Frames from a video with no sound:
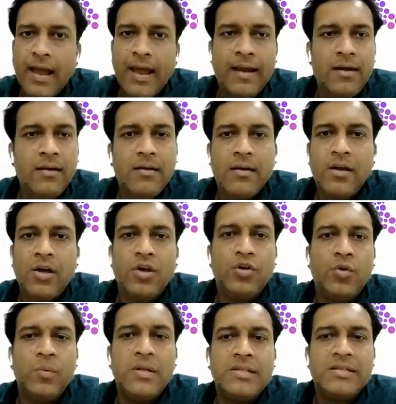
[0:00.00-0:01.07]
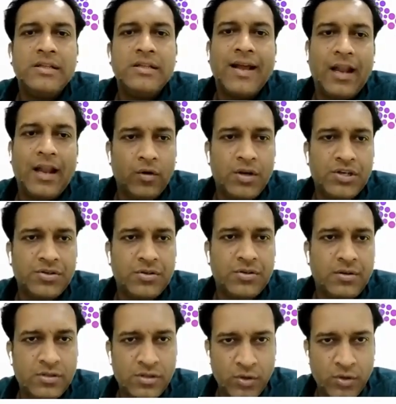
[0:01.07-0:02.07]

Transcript: and you will see the calculation.